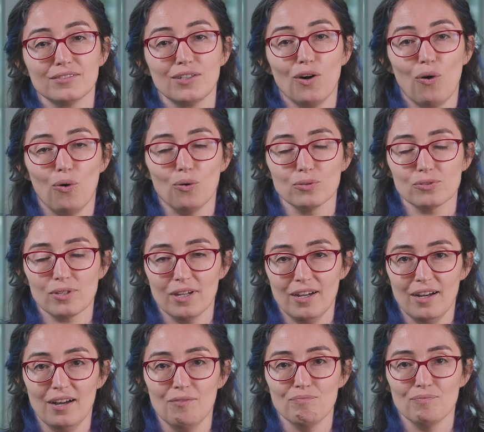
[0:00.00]
called
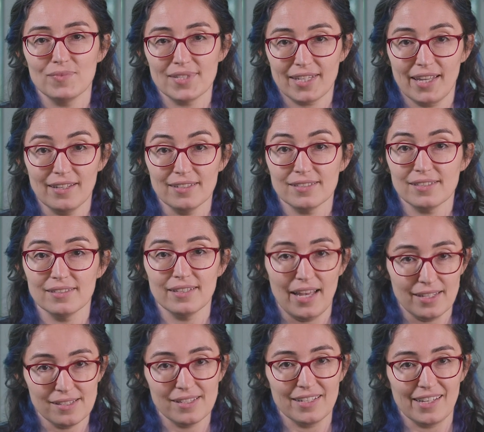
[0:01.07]
Skeleton
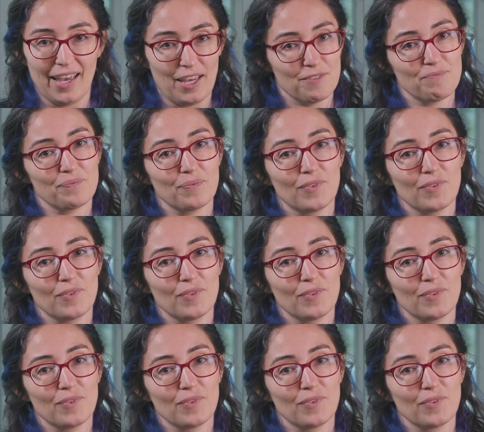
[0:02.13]
SDK.